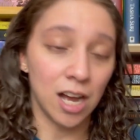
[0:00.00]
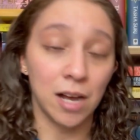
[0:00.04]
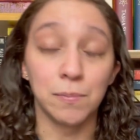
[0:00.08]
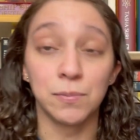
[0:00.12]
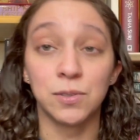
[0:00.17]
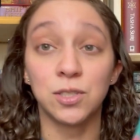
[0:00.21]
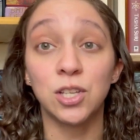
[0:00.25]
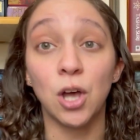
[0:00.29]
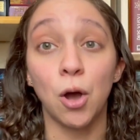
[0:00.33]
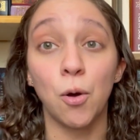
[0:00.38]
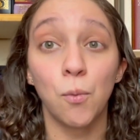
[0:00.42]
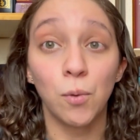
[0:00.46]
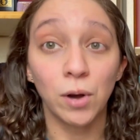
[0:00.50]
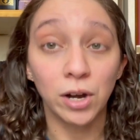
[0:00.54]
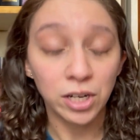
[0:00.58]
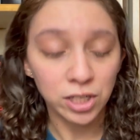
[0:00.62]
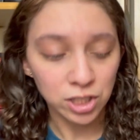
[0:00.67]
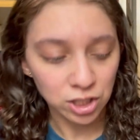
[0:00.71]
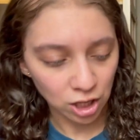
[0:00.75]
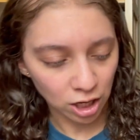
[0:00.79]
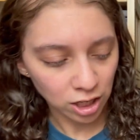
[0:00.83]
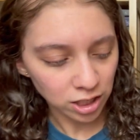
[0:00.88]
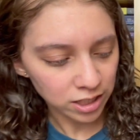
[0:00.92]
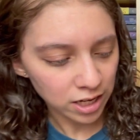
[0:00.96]
So we're gonna
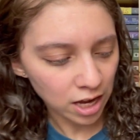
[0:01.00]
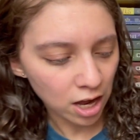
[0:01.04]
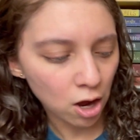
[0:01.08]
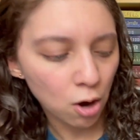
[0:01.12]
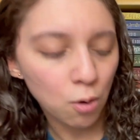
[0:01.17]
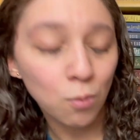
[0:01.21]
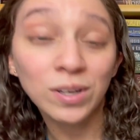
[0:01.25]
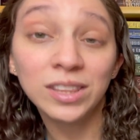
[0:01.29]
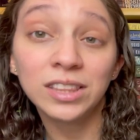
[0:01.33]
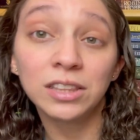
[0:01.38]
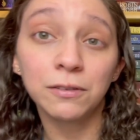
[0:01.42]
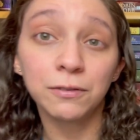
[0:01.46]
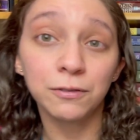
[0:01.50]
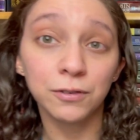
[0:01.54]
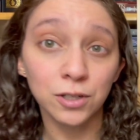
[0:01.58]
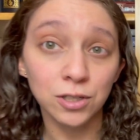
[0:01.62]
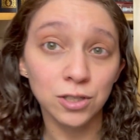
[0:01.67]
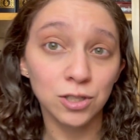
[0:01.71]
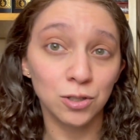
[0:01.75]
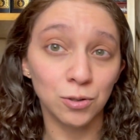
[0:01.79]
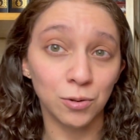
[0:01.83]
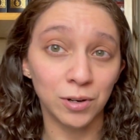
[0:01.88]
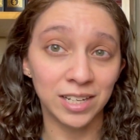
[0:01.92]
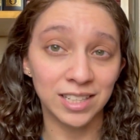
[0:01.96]
start with the
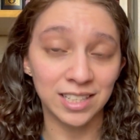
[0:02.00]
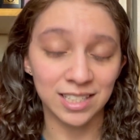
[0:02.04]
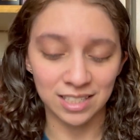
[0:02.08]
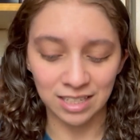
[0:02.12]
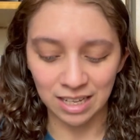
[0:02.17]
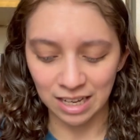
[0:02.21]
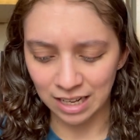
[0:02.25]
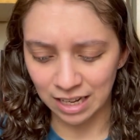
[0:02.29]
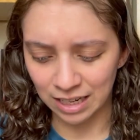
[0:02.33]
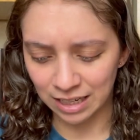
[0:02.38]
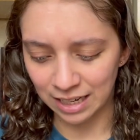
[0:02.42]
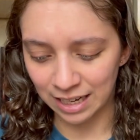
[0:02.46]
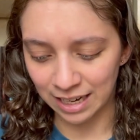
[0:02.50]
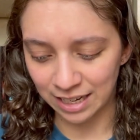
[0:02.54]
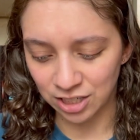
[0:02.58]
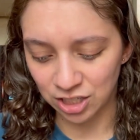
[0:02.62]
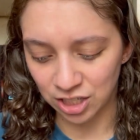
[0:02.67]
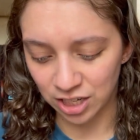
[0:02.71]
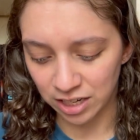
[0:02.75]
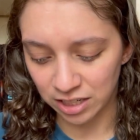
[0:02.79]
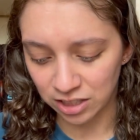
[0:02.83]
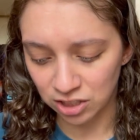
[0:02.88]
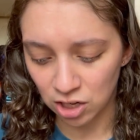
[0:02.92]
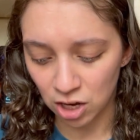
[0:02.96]
first story in this
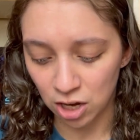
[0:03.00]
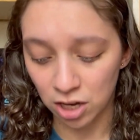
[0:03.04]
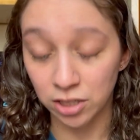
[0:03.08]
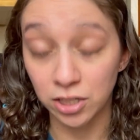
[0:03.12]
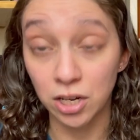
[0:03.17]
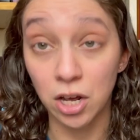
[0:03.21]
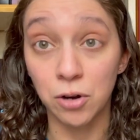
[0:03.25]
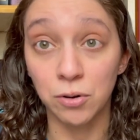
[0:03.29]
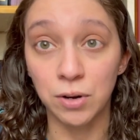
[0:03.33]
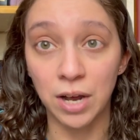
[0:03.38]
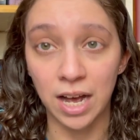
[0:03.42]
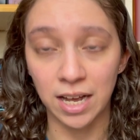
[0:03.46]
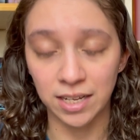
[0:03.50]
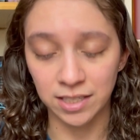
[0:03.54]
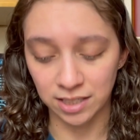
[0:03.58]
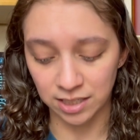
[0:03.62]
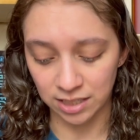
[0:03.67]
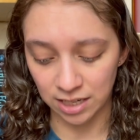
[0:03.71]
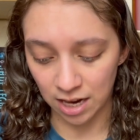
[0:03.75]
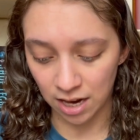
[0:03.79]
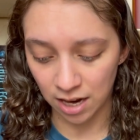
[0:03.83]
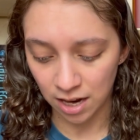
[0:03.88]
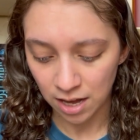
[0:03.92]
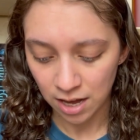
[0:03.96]
collection. It's called
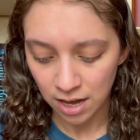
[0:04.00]
Ocasta.